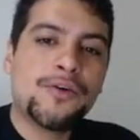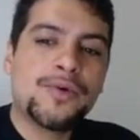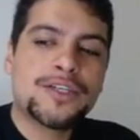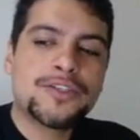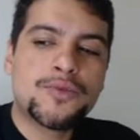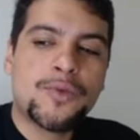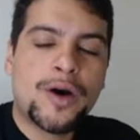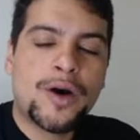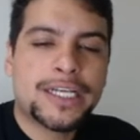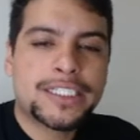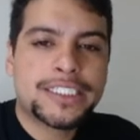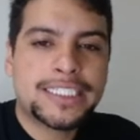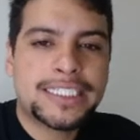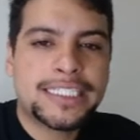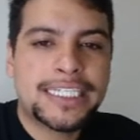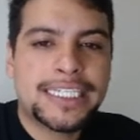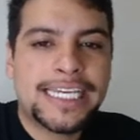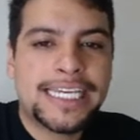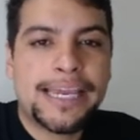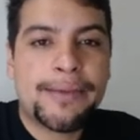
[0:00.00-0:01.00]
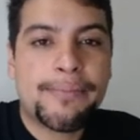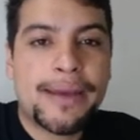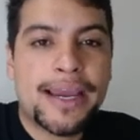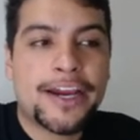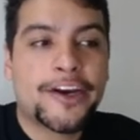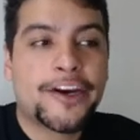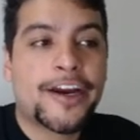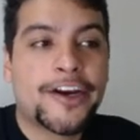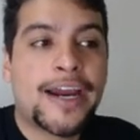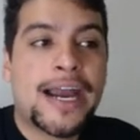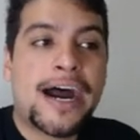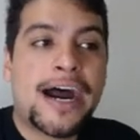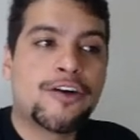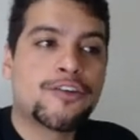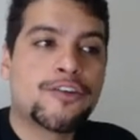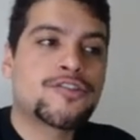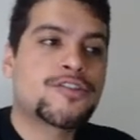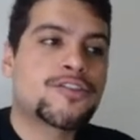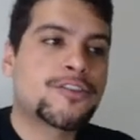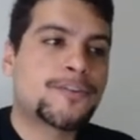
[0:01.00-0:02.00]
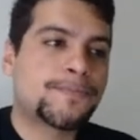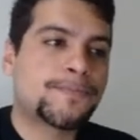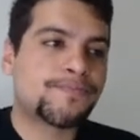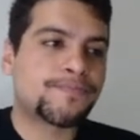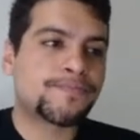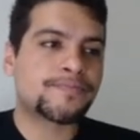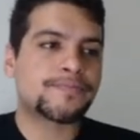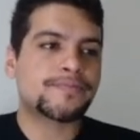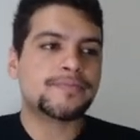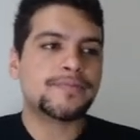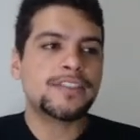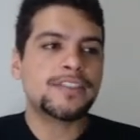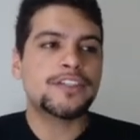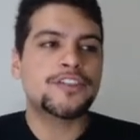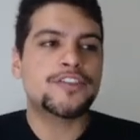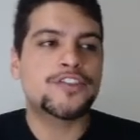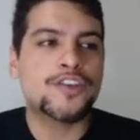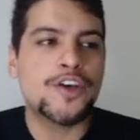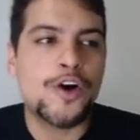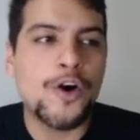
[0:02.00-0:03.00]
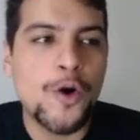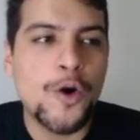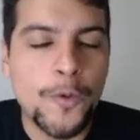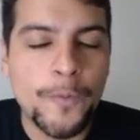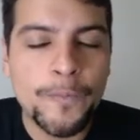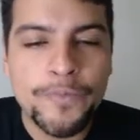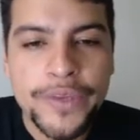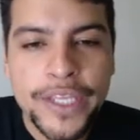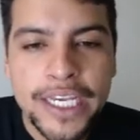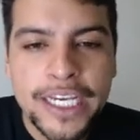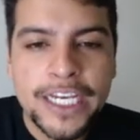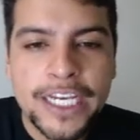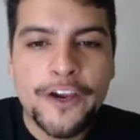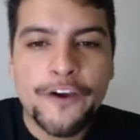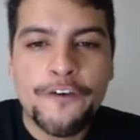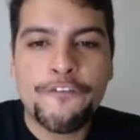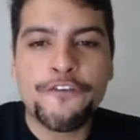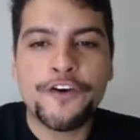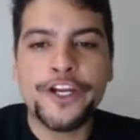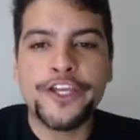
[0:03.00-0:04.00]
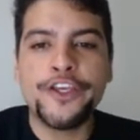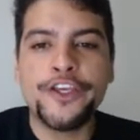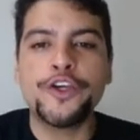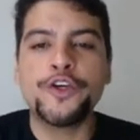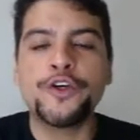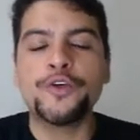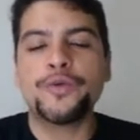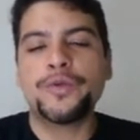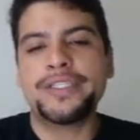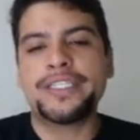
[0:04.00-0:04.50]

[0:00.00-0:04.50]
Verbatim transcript: was watching the game at her house. So for you,